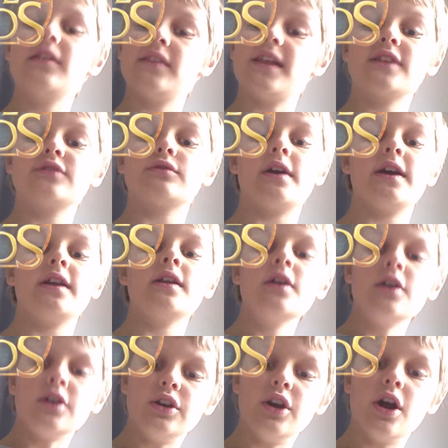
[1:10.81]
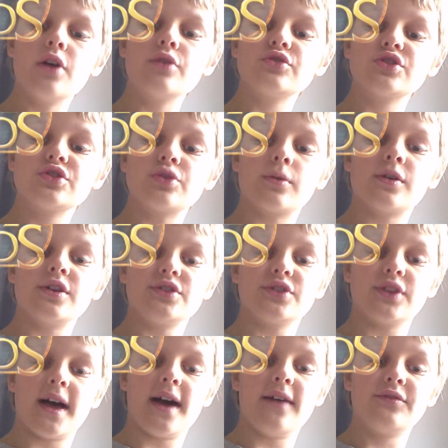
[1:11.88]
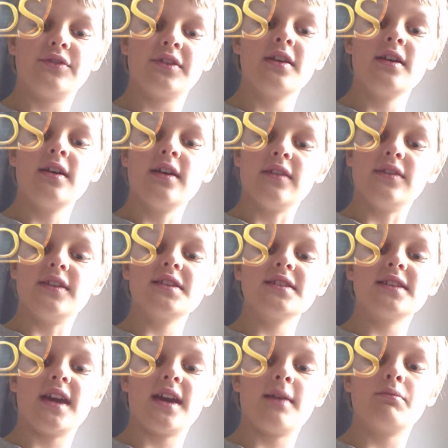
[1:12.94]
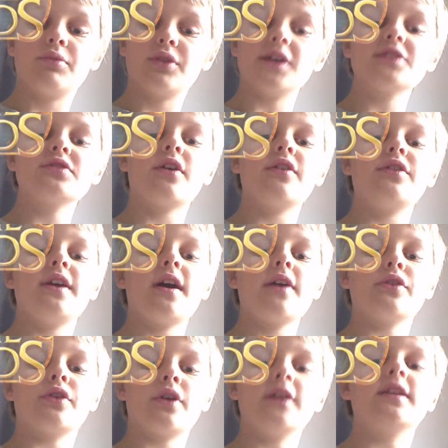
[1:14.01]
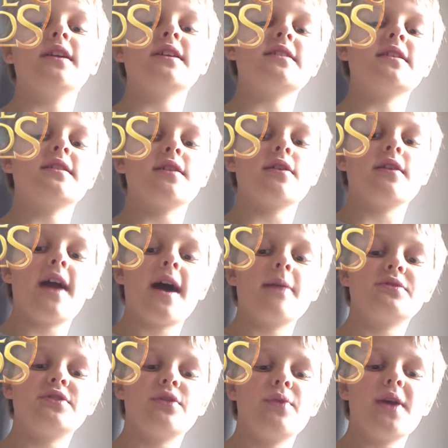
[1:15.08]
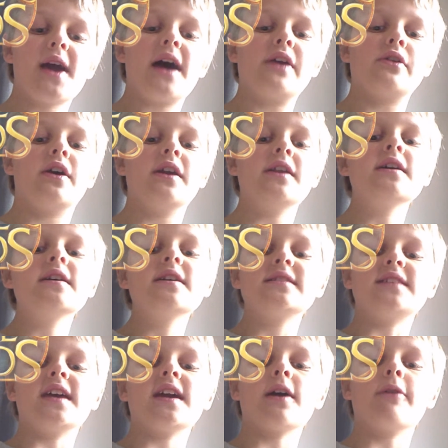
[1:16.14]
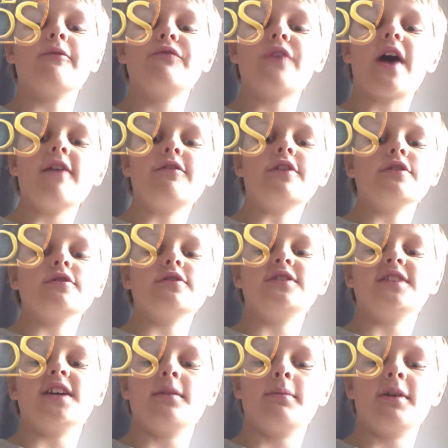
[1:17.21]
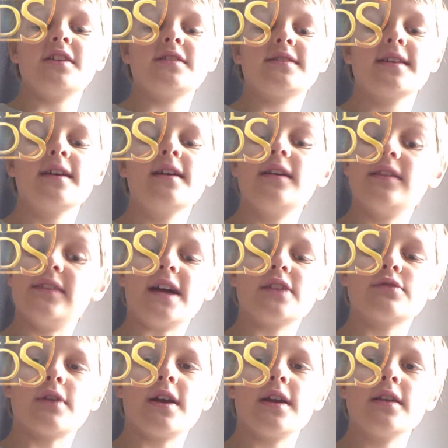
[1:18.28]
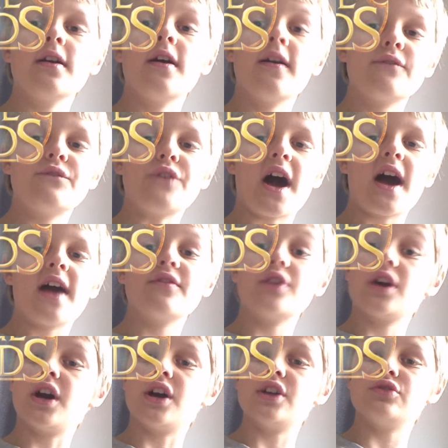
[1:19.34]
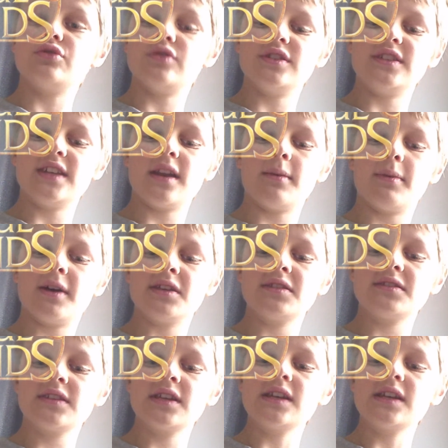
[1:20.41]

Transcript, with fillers: That's right, no storage left. This game, plus all the other unnecessary apps that we add on, take up 500 zettabytes. That's right, 500 zettabytes.